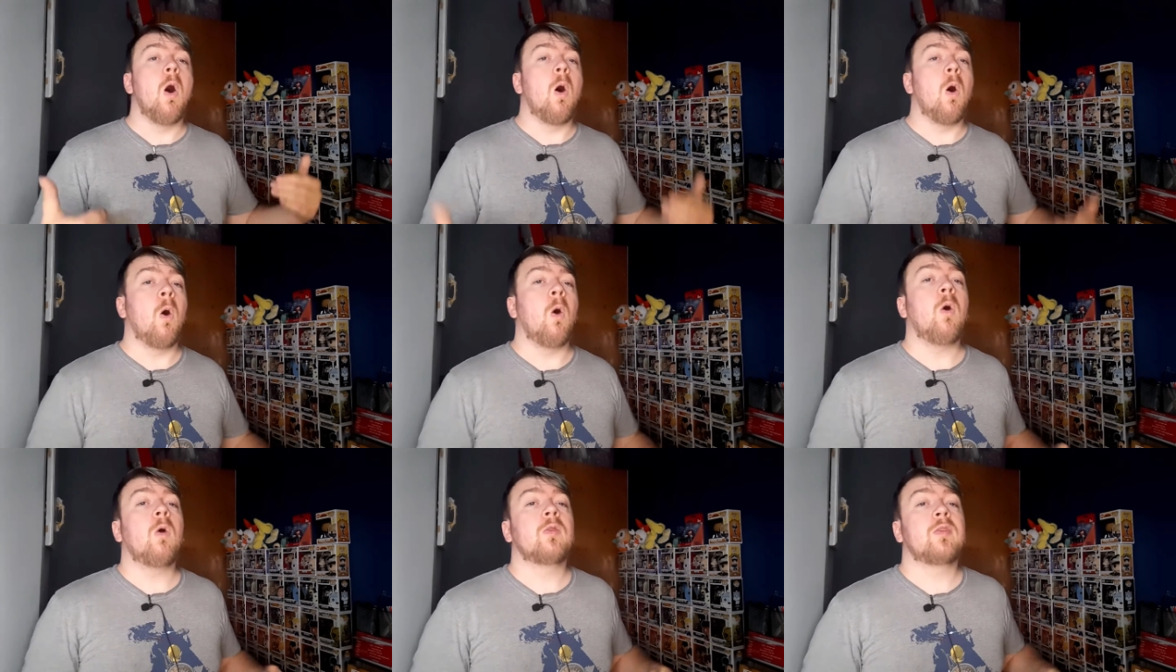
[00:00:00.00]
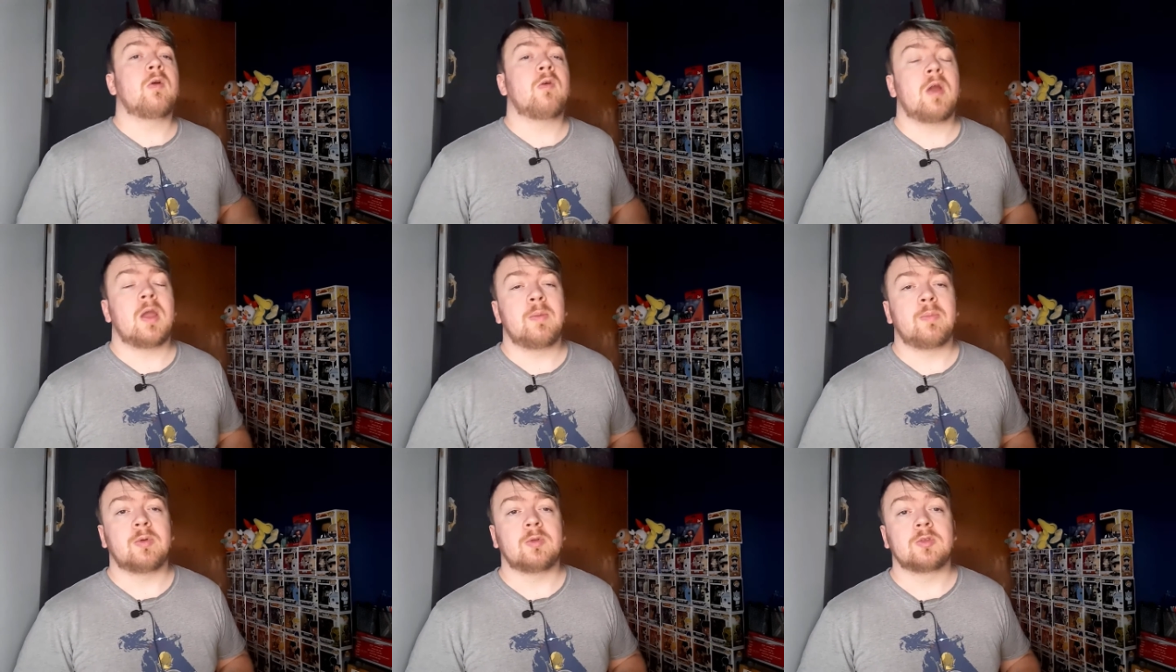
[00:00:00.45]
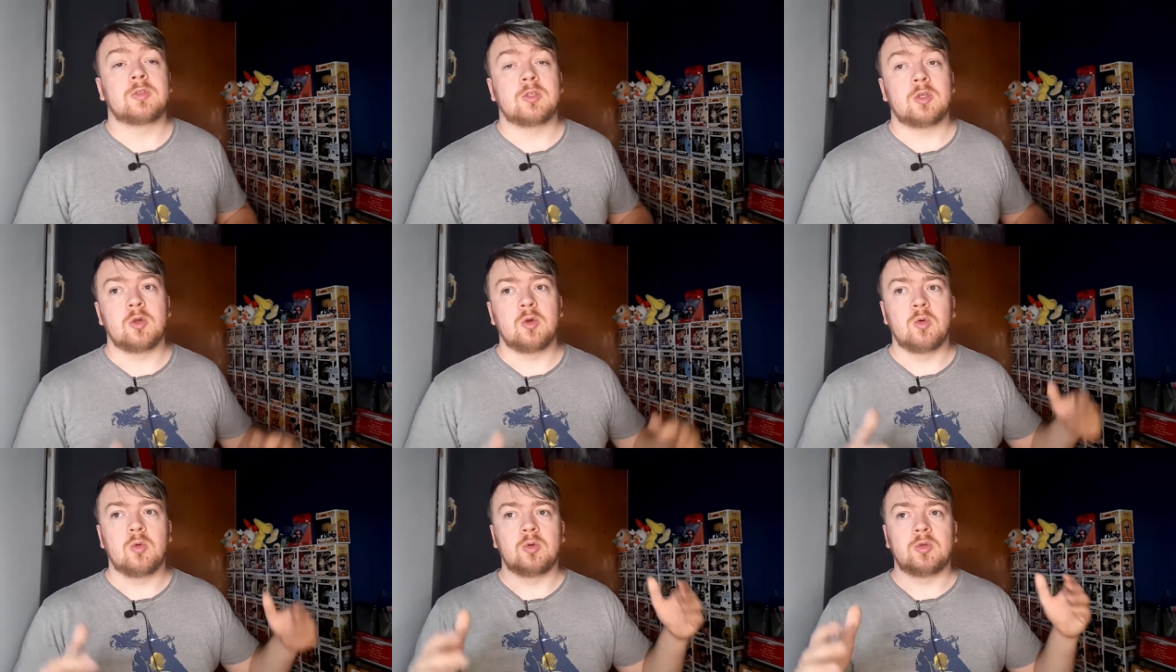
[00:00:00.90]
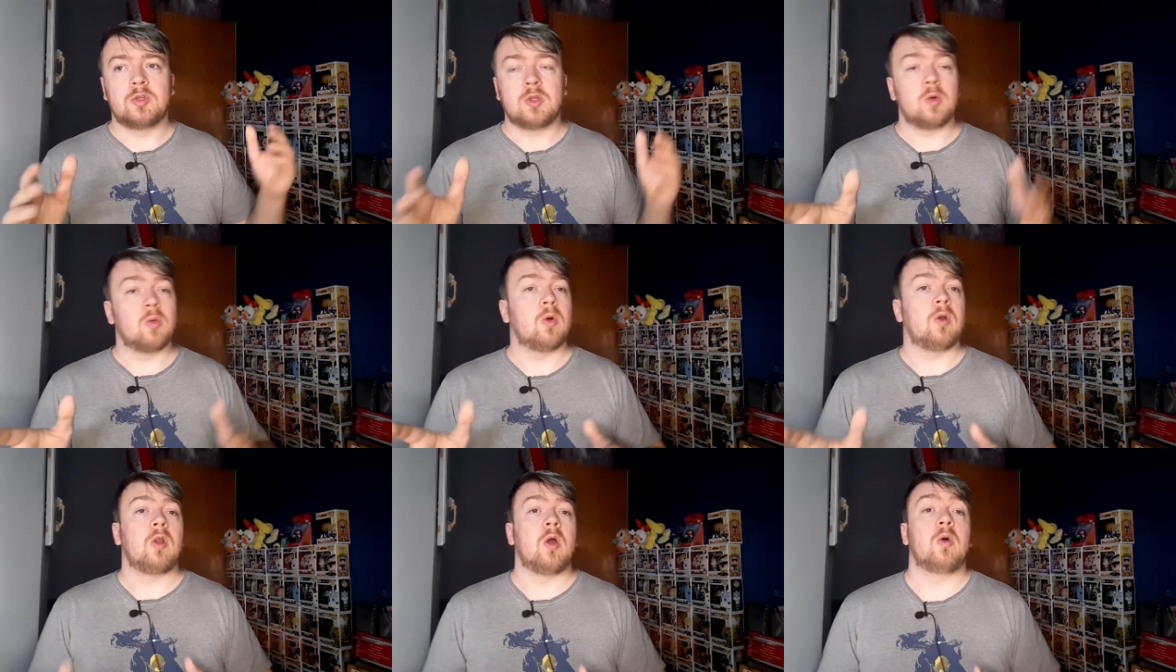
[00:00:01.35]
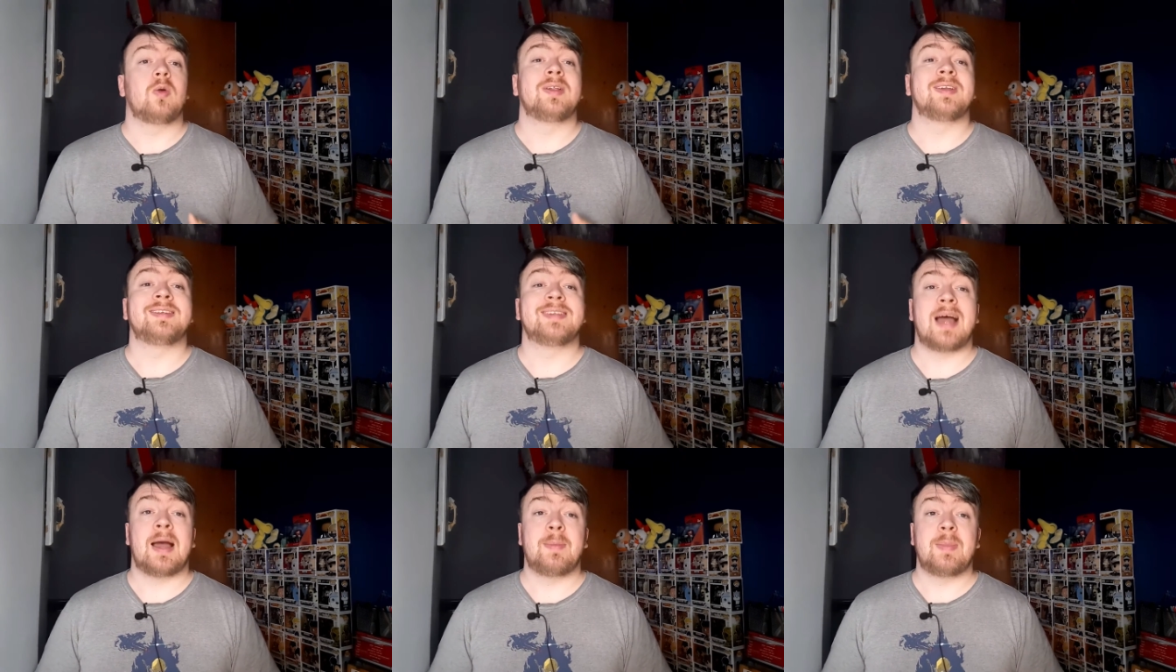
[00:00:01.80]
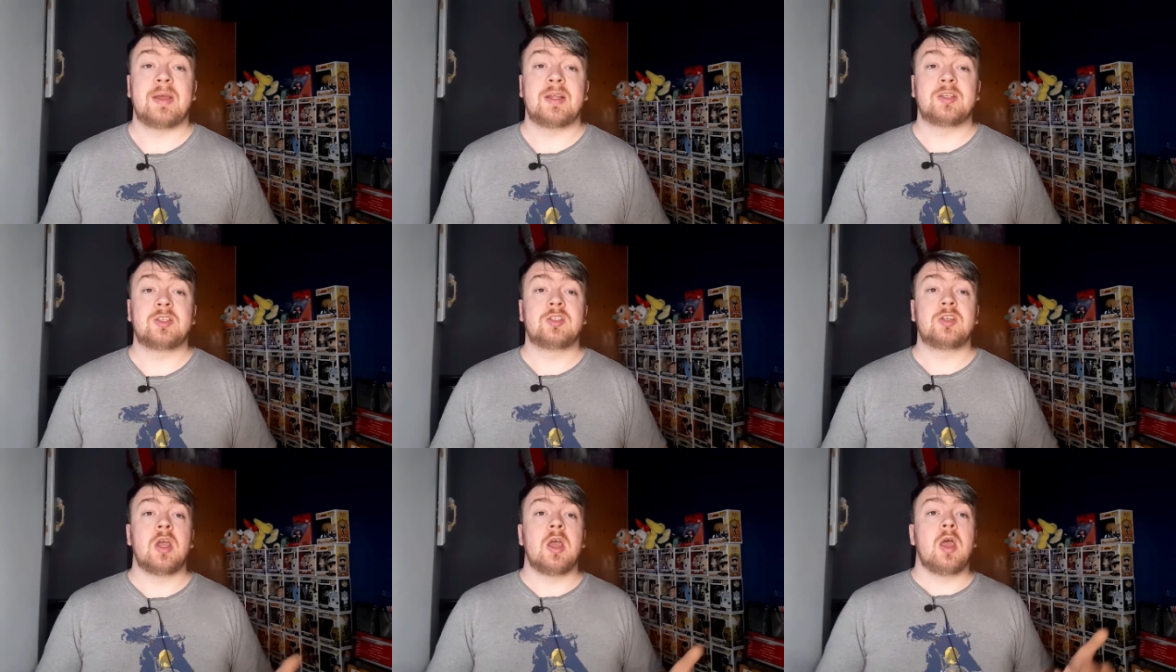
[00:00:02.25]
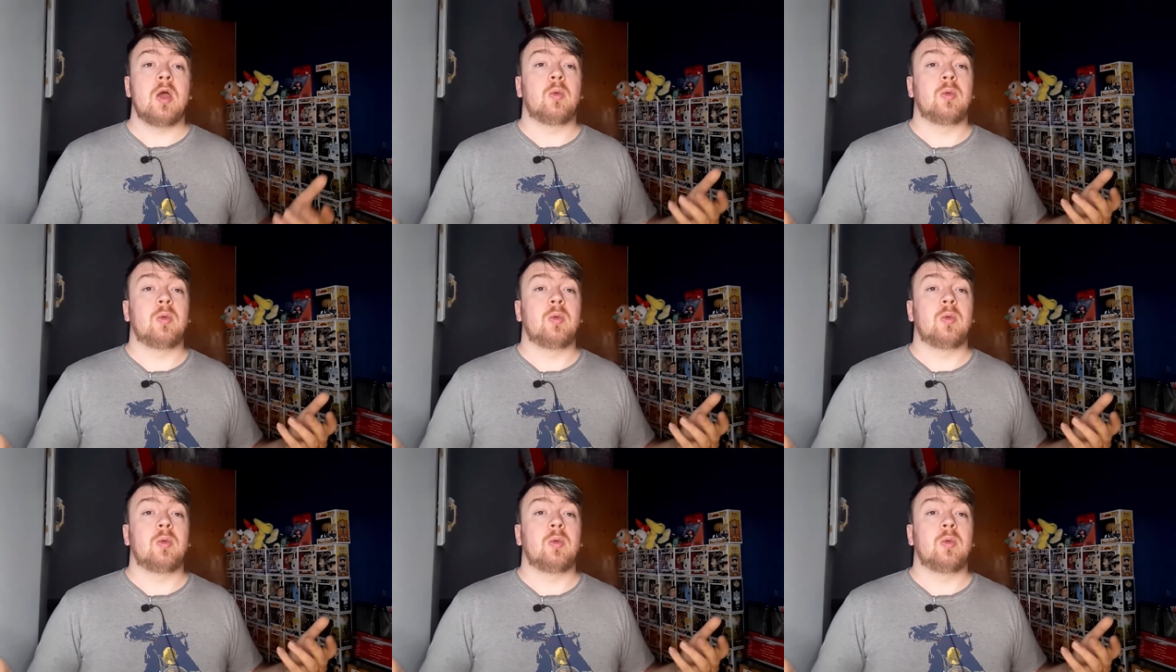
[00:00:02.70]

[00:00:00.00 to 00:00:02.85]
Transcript: or they're able to do a load of damage,